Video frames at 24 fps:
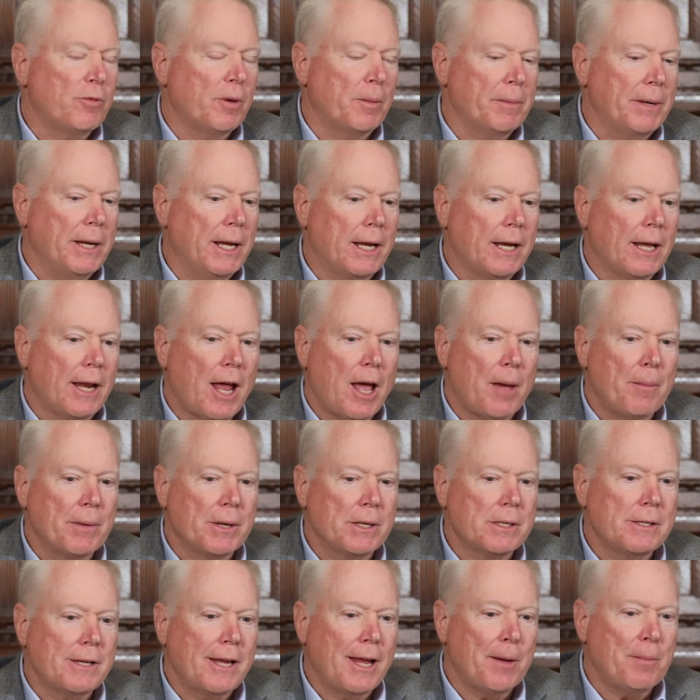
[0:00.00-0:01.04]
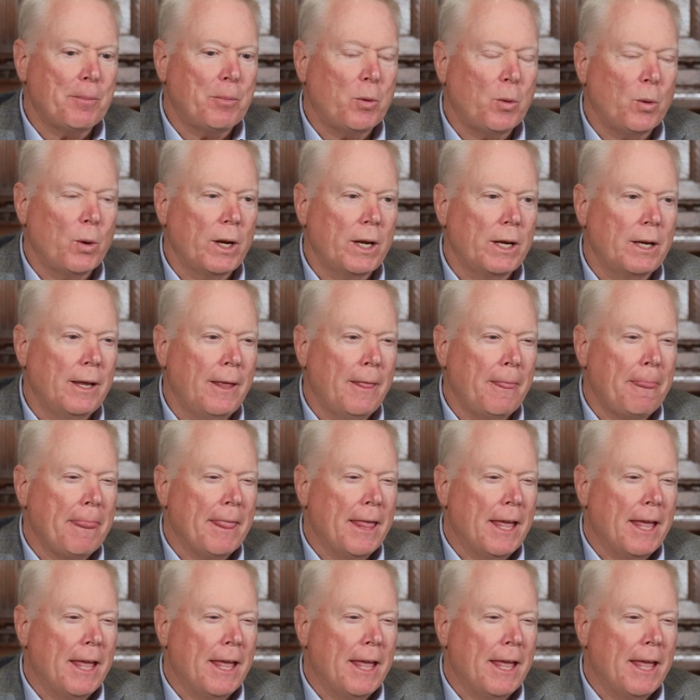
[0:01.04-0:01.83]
from an economic standpoint